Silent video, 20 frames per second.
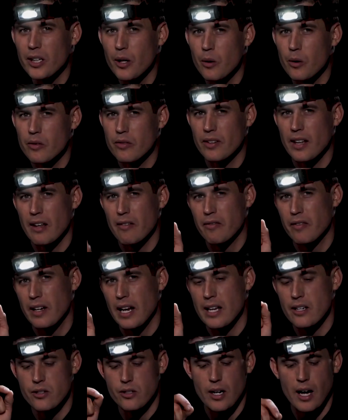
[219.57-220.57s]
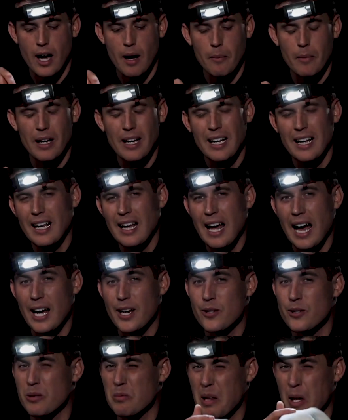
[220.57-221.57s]
going for that finesse job, I
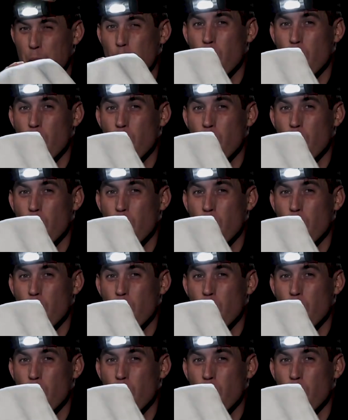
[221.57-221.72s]
use them like